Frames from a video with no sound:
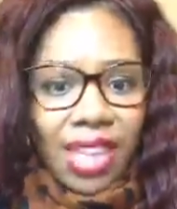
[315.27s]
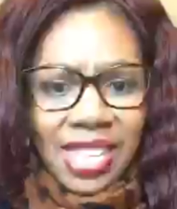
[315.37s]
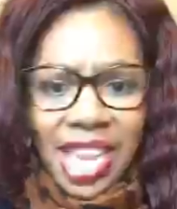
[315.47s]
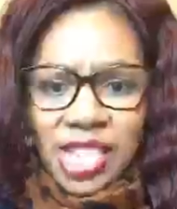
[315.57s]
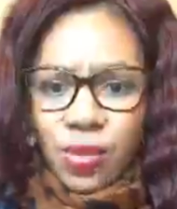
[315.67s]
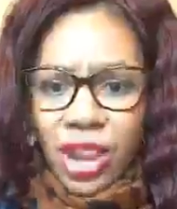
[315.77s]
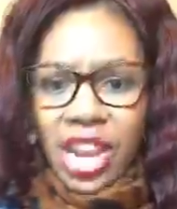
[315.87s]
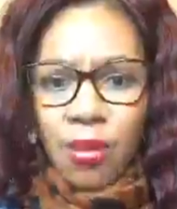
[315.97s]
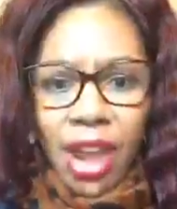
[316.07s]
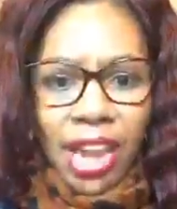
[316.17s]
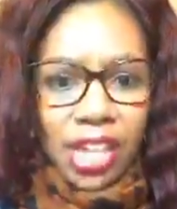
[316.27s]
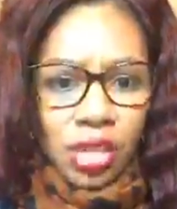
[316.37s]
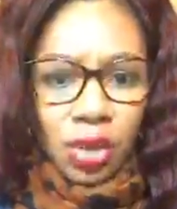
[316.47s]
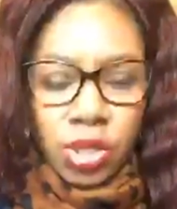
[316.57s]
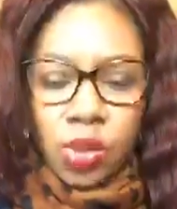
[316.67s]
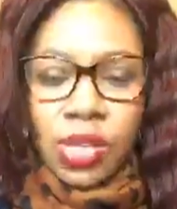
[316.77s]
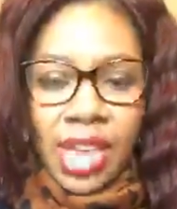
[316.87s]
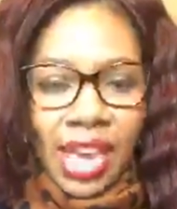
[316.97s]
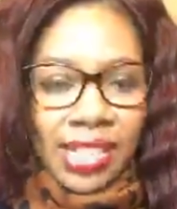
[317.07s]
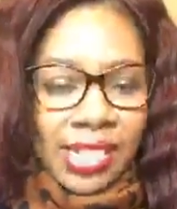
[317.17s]
yes, branding and marketing is crucial,
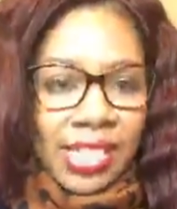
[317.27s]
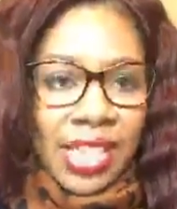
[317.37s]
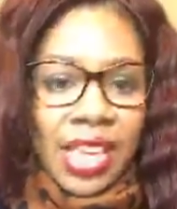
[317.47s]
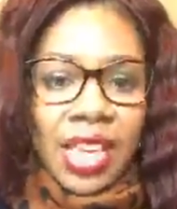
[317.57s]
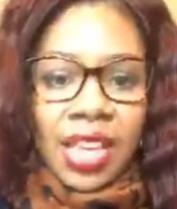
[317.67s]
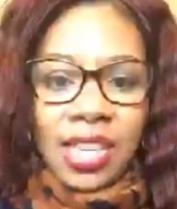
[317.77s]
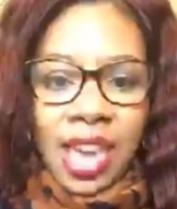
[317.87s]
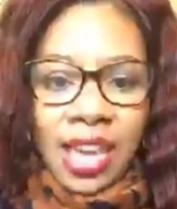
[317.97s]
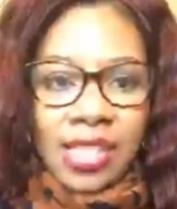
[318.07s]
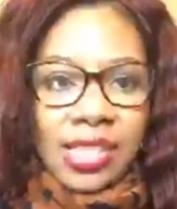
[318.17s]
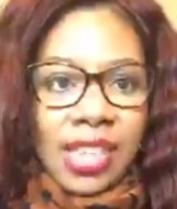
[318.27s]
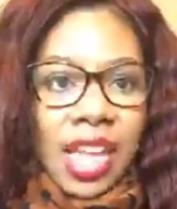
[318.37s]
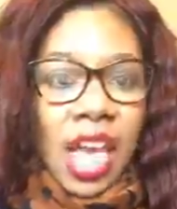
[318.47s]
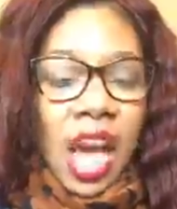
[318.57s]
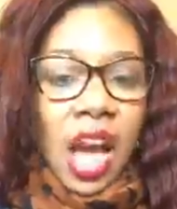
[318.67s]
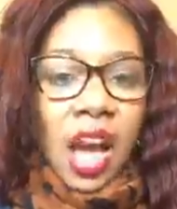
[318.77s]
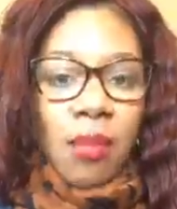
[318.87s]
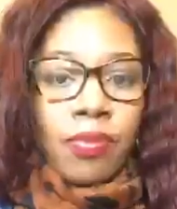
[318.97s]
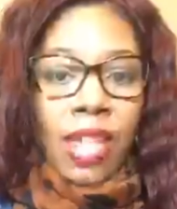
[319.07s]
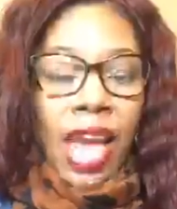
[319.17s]
yes, yes,
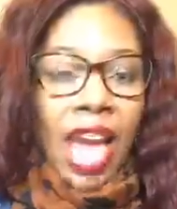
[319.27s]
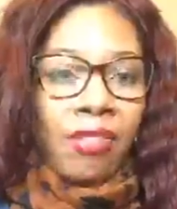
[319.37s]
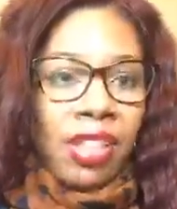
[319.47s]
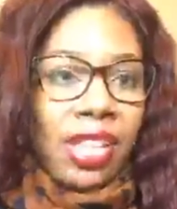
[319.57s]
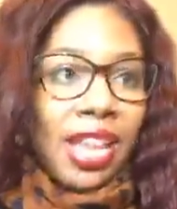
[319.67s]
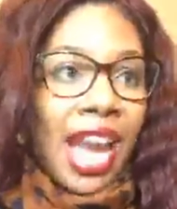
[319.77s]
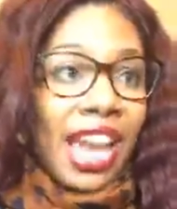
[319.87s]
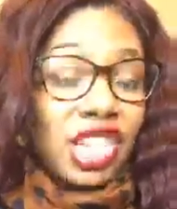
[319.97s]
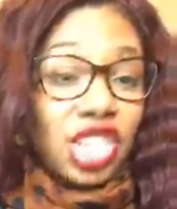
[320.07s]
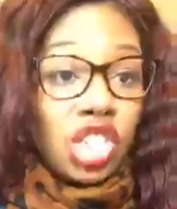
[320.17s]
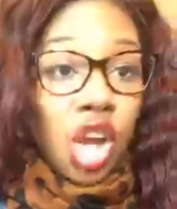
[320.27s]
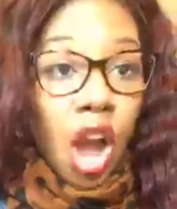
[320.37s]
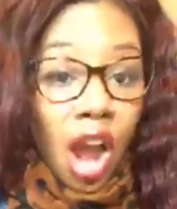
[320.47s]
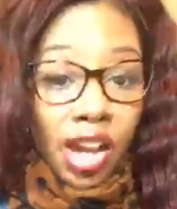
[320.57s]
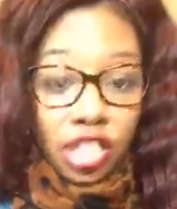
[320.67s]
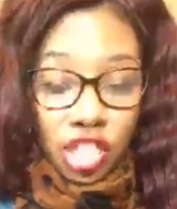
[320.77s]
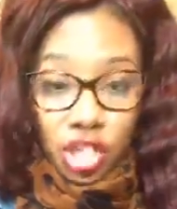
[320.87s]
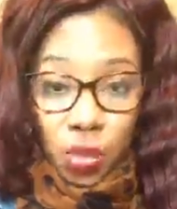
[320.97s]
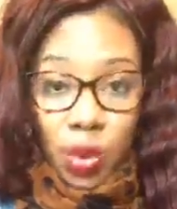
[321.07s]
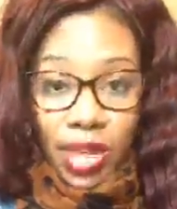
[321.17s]
that everything that God has charged
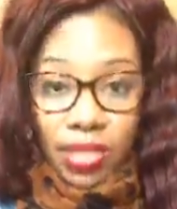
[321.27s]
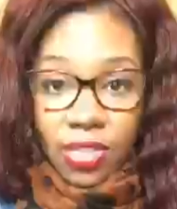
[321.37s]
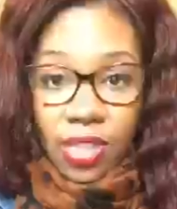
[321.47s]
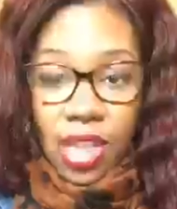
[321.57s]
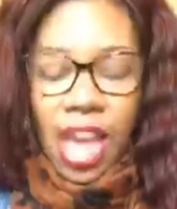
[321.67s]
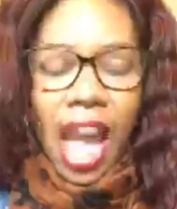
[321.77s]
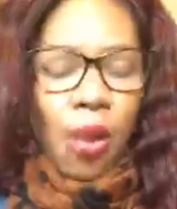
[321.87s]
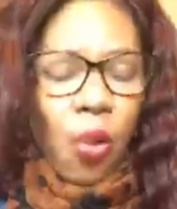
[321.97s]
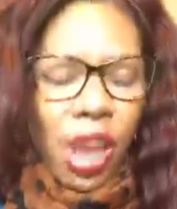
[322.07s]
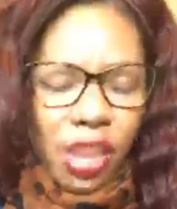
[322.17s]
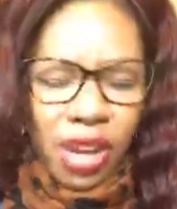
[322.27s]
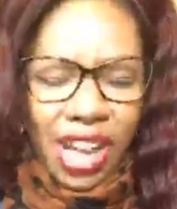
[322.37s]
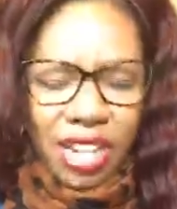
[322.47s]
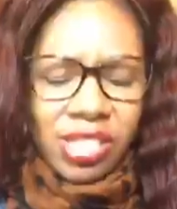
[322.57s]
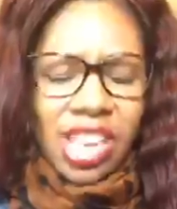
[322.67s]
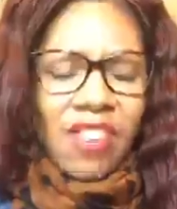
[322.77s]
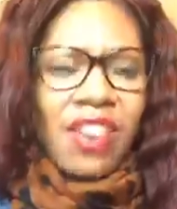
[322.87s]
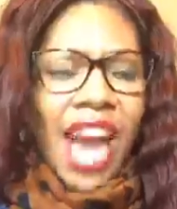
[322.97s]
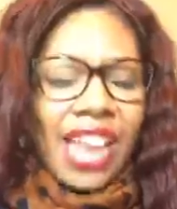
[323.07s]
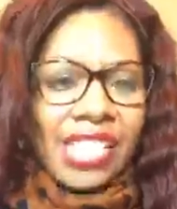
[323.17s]
you with, I want you to understand, if
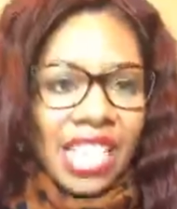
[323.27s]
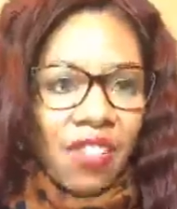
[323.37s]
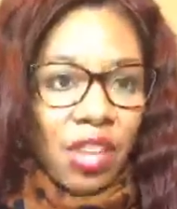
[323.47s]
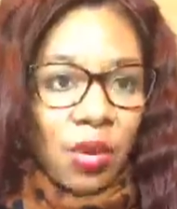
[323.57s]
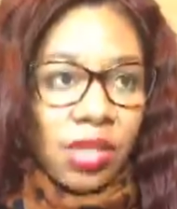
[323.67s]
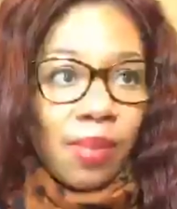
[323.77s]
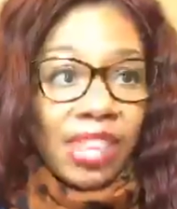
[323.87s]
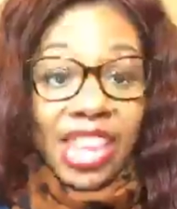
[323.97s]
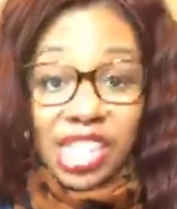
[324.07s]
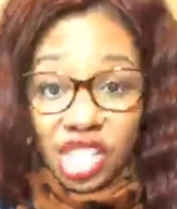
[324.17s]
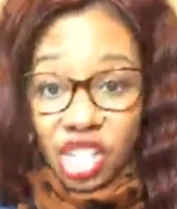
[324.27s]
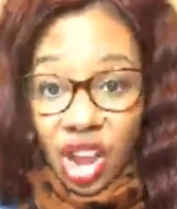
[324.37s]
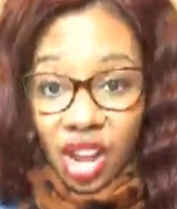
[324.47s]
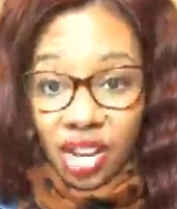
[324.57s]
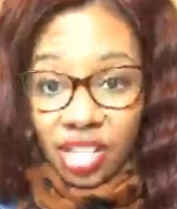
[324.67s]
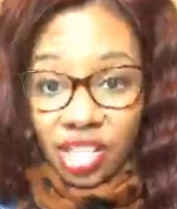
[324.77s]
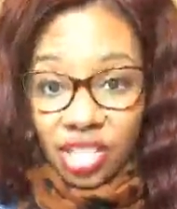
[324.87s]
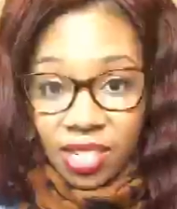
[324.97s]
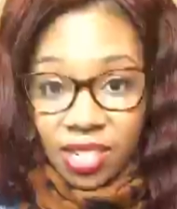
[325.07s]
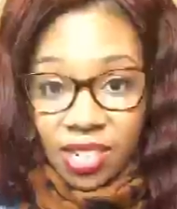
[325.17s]
God has given you something, it is a charge.